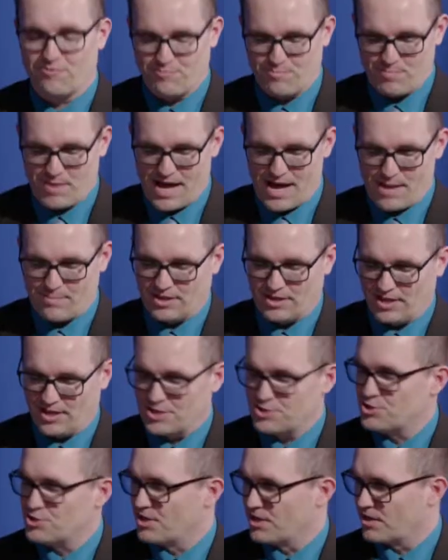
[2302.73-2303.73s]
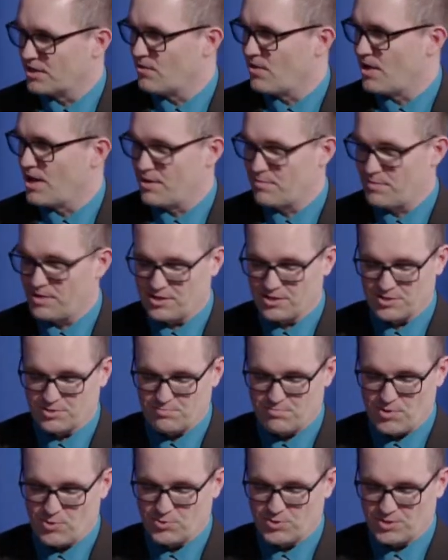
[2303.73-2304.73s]
of population decline,
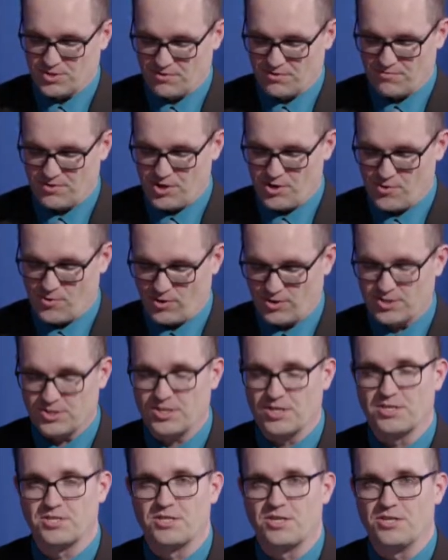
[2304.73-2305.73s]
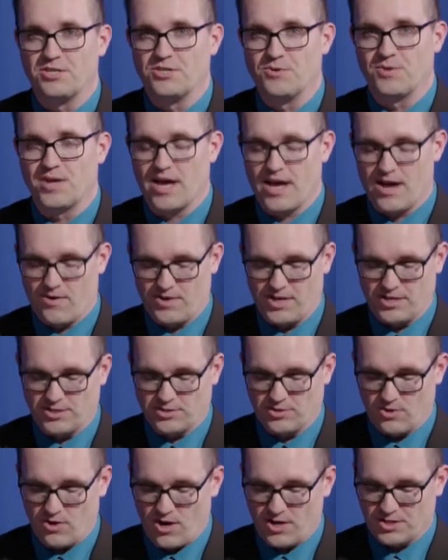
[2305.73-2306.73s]
because most of New York's 62
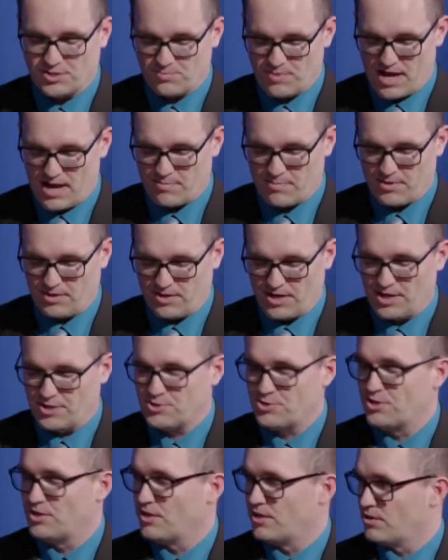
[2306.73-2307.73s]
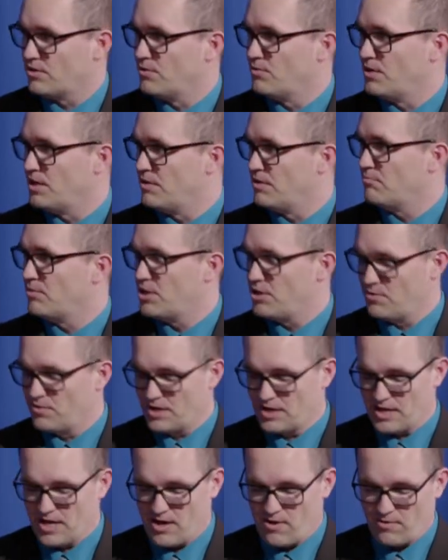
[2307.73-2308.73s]
counties lost population, including
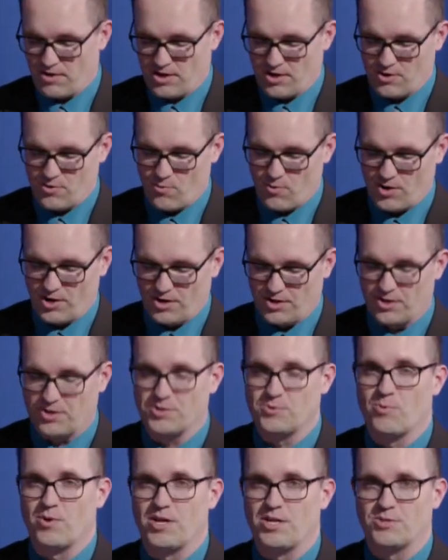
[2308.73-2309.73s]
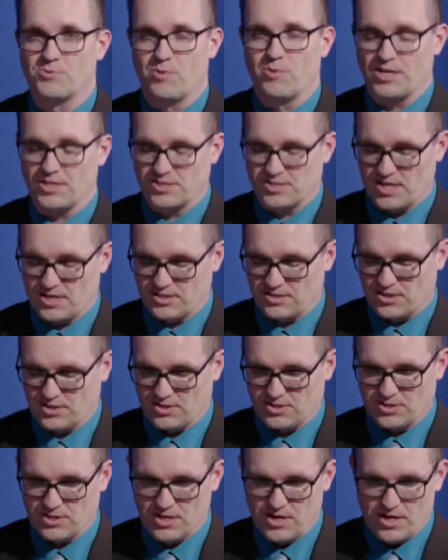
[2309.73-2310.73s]
Cayuga County, according to the 2020
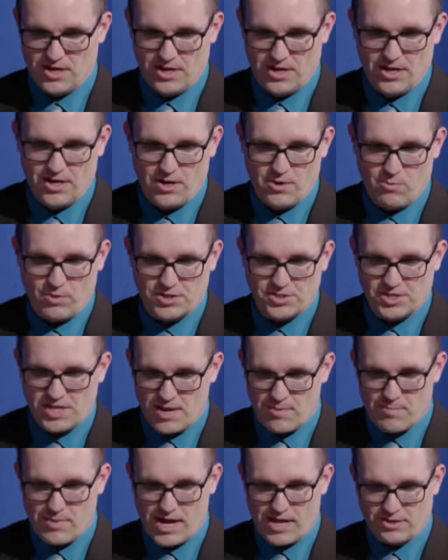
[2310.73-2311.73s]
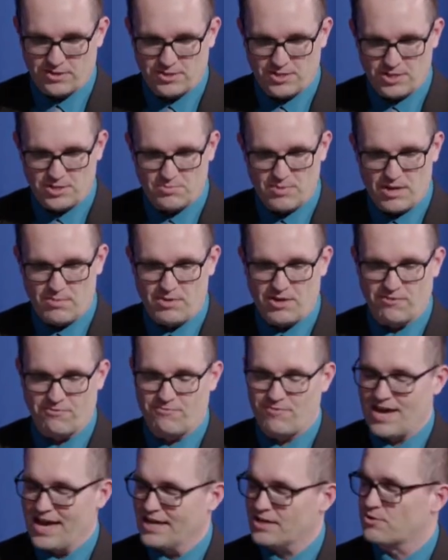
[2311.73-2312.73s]
census. While state policies may be
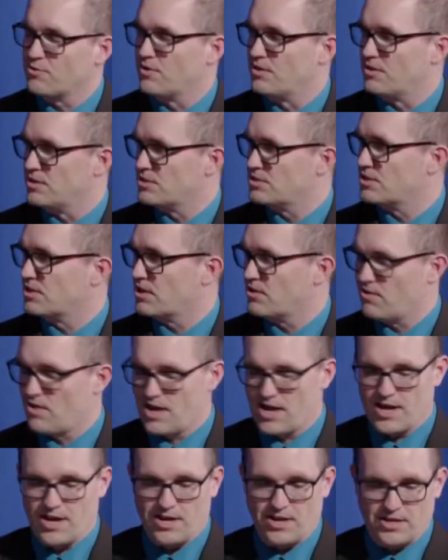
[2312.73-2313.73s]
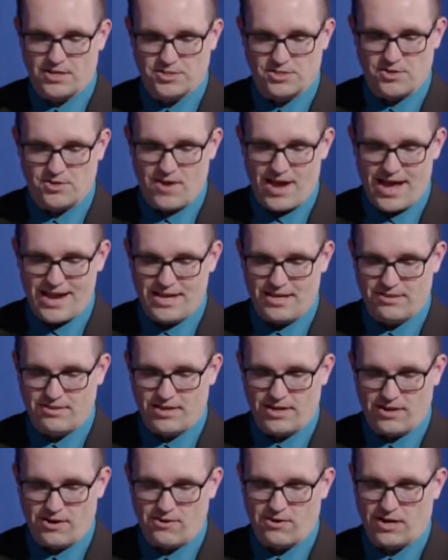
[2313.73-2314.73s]
a factor in this decline, is there
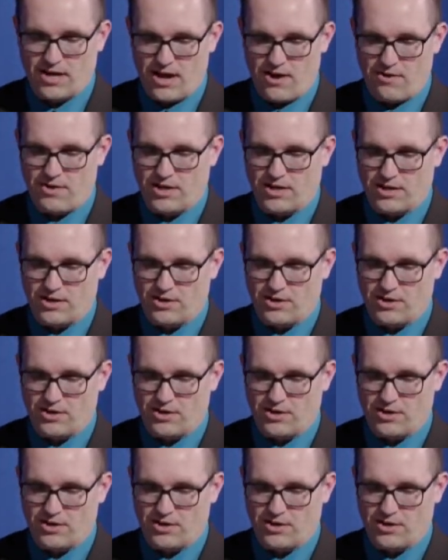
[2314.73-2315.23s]
anything our county